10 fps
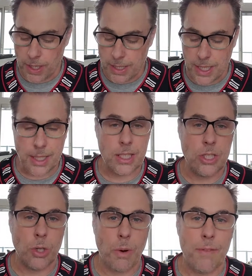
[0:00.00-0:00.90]
then this is your
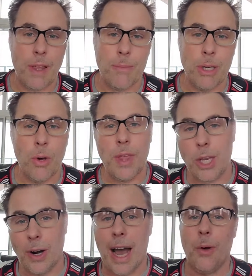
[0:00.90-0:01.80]
way of letting me know that you're
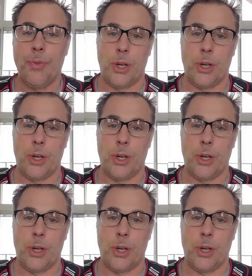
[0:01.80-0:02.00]
out there.